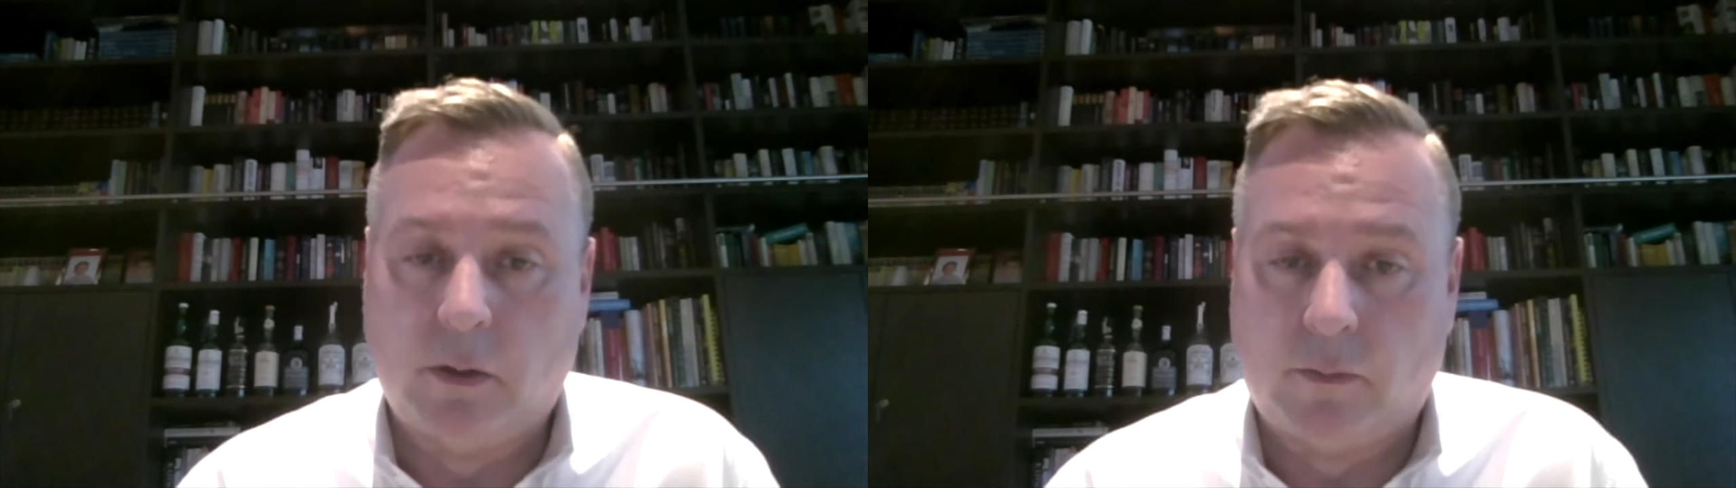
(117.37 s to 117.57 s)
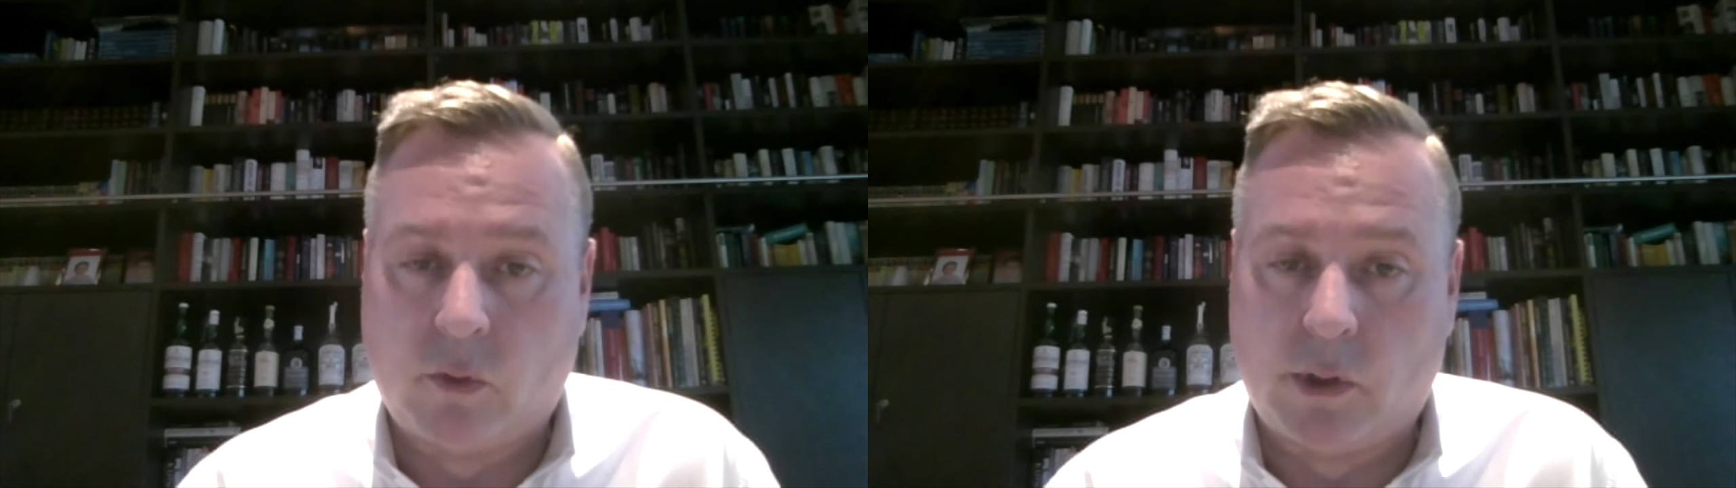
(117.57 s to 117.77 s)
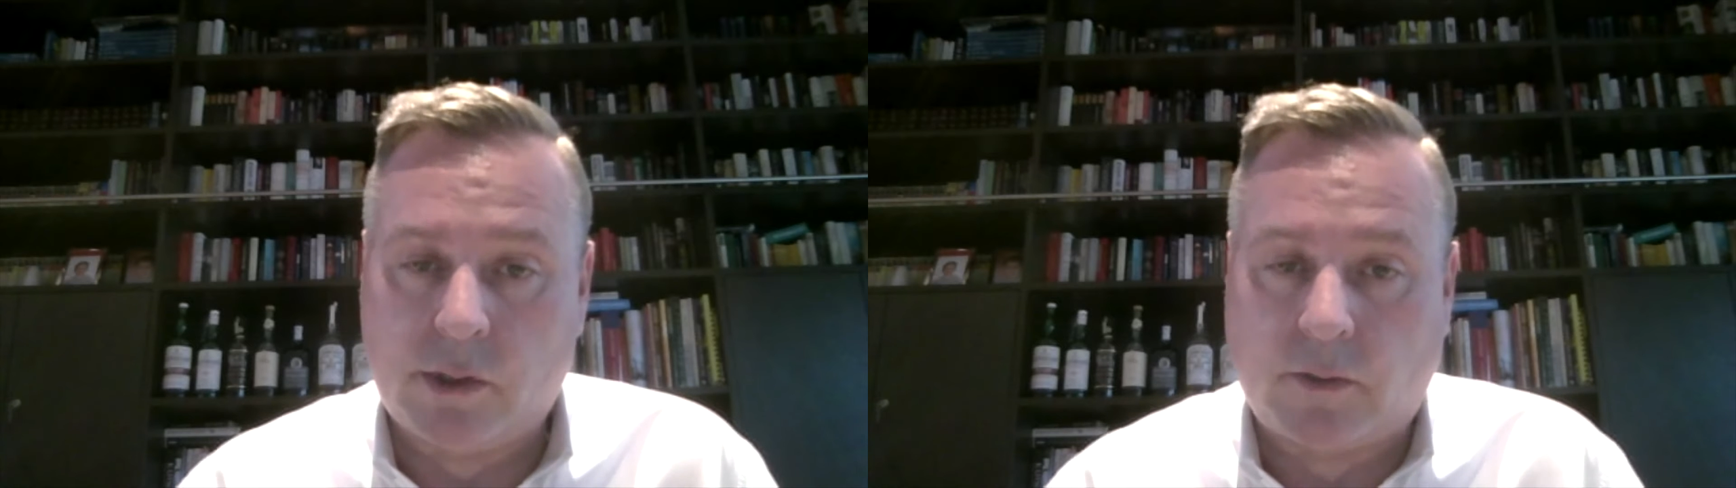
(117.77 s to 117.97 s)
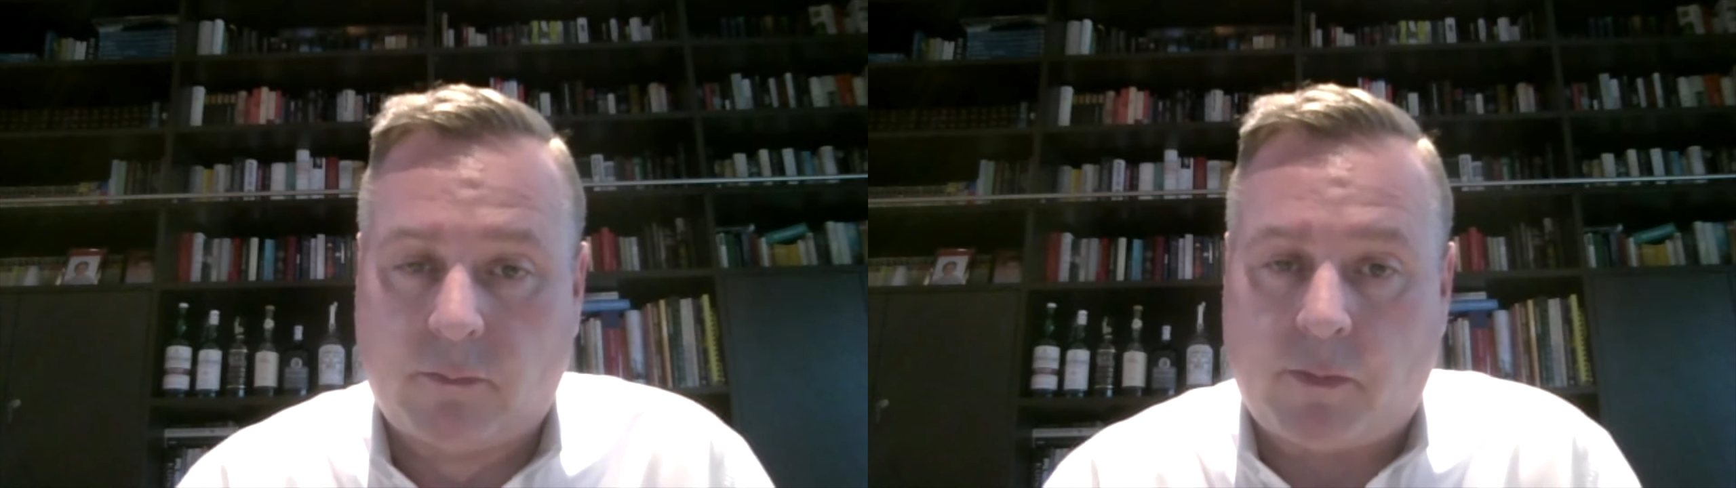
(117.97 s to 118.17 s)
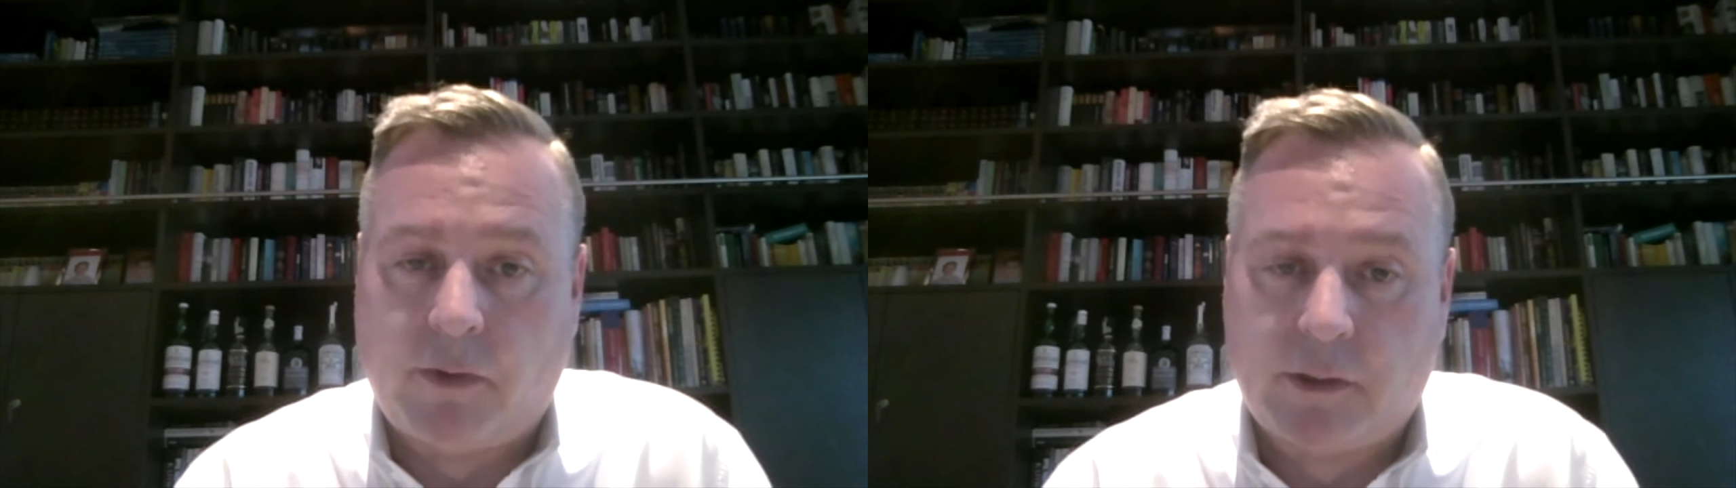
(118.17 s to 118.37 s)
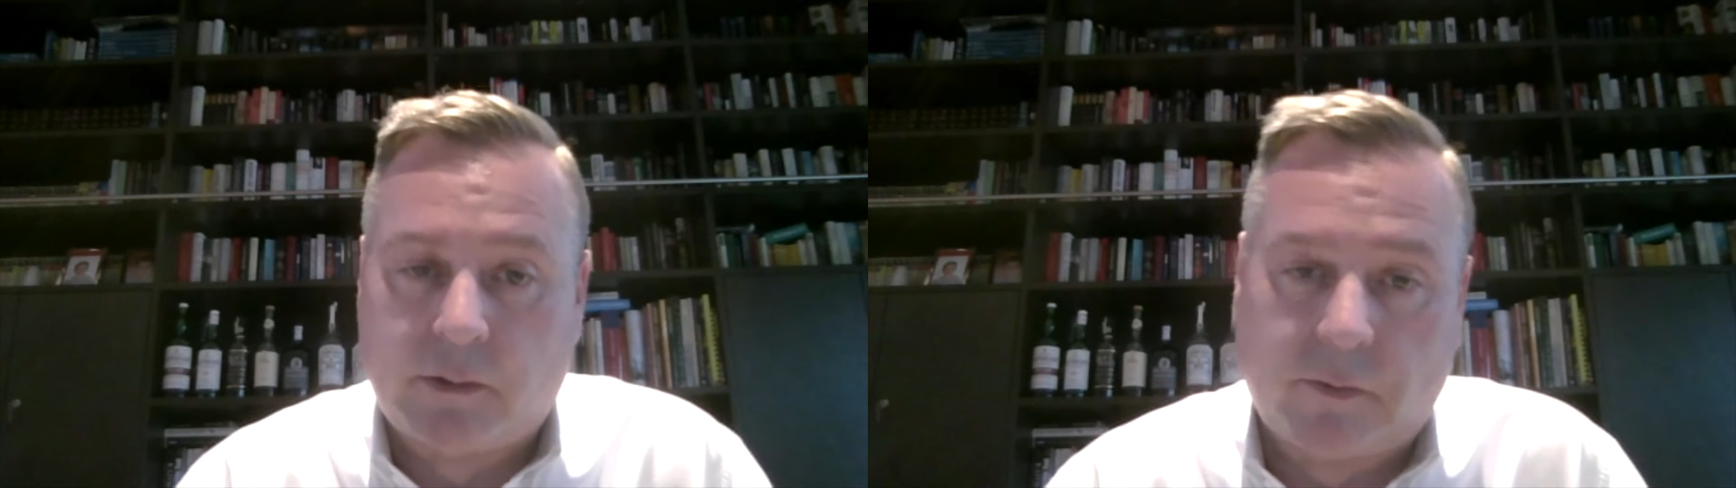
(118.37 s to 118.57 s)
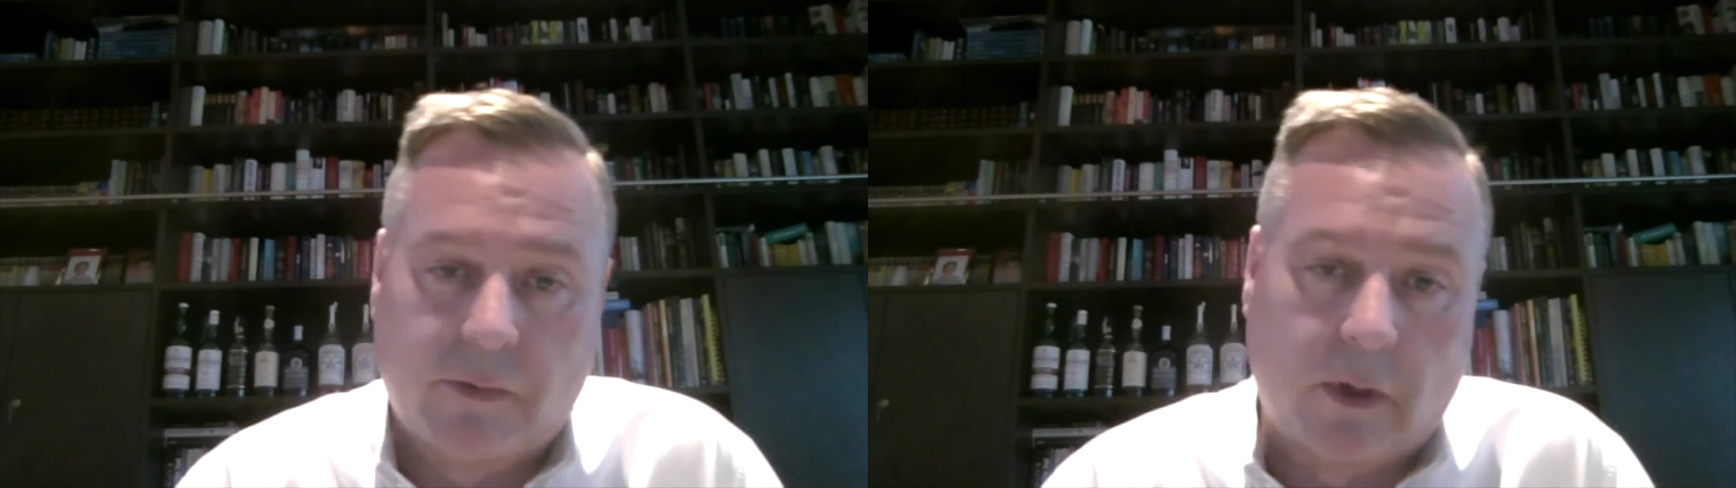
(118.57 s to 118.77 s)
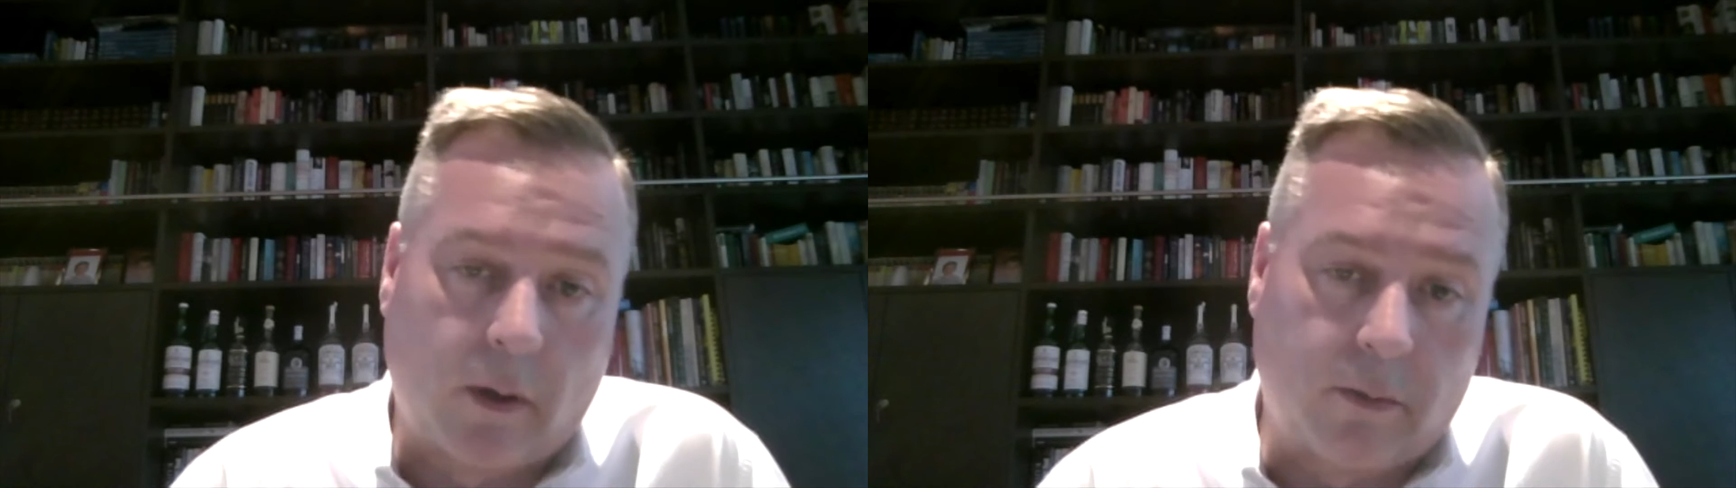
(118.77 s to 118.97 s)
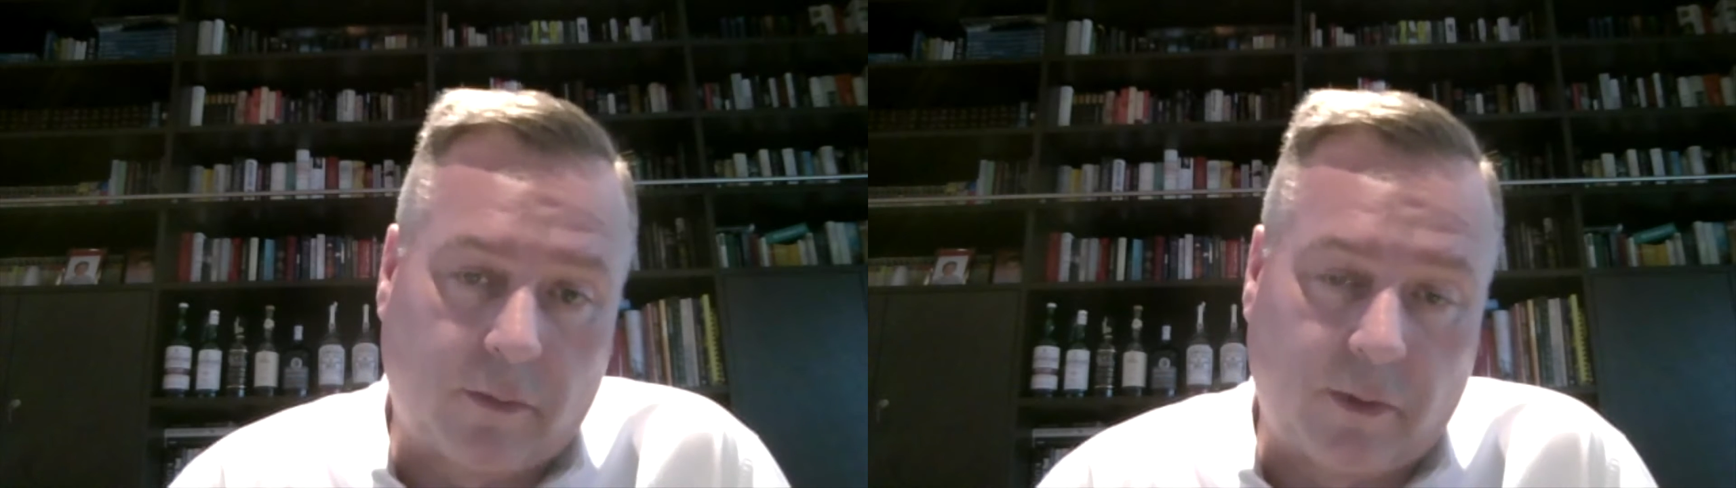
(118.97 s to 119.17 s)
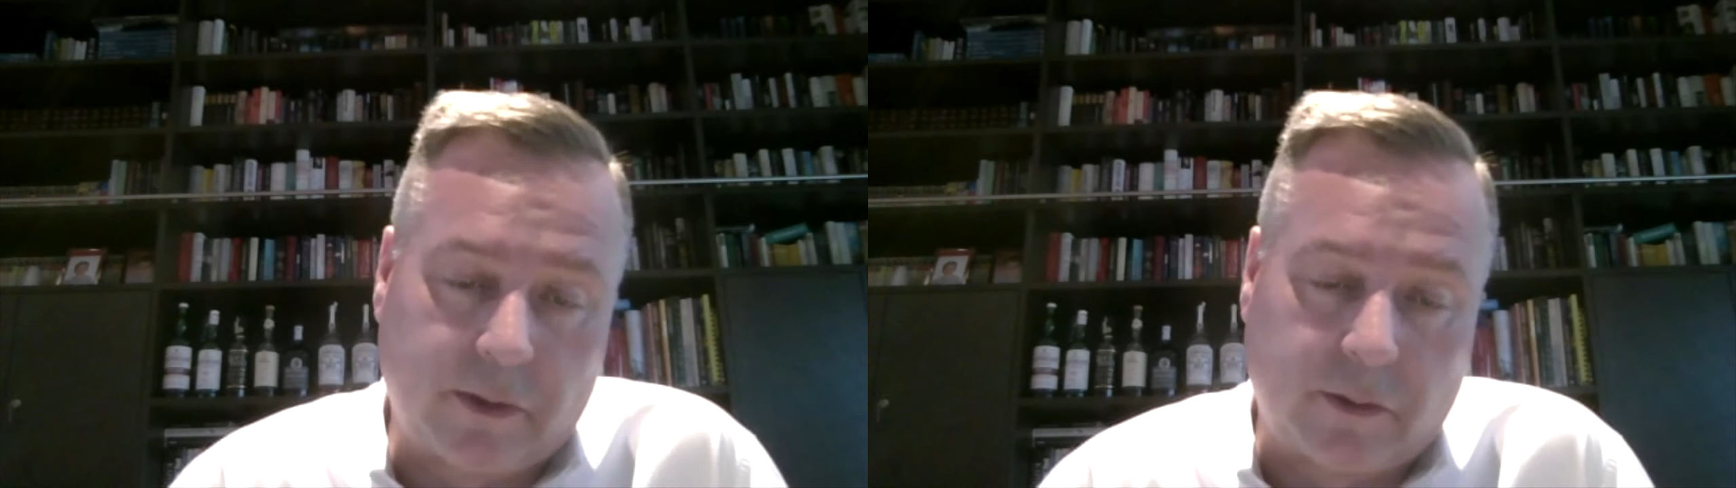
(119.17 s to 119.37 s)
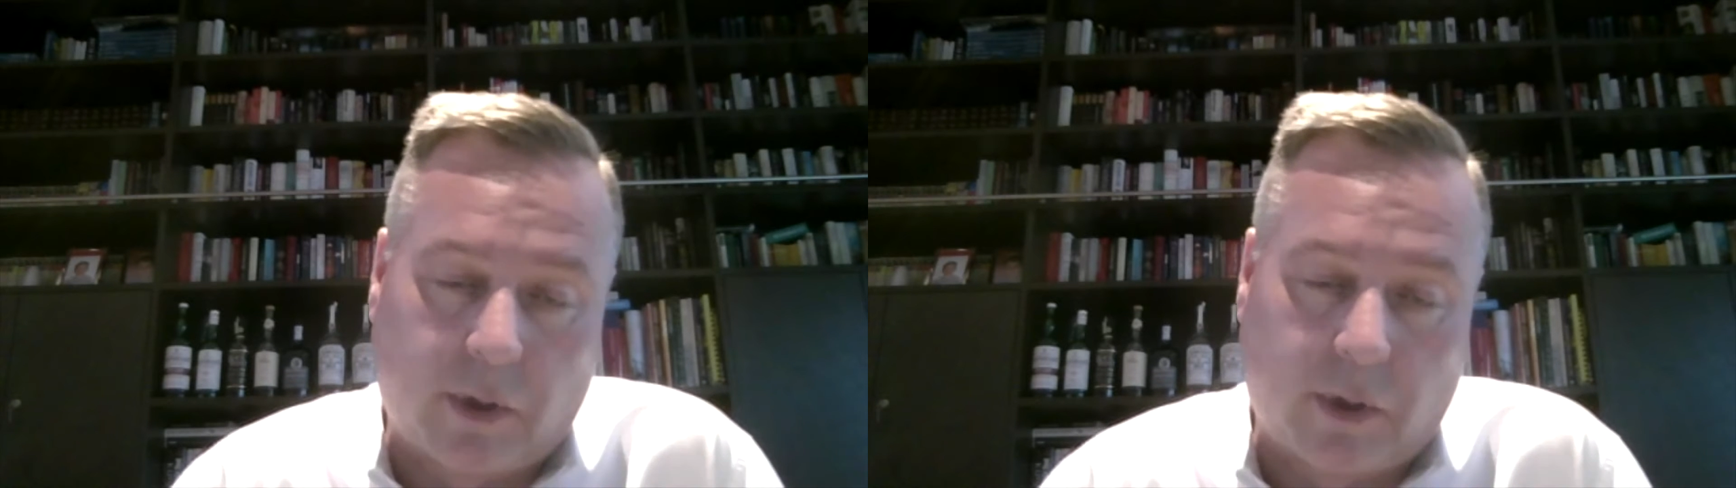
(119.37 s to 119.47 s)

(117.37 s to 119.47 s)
of course, of Professor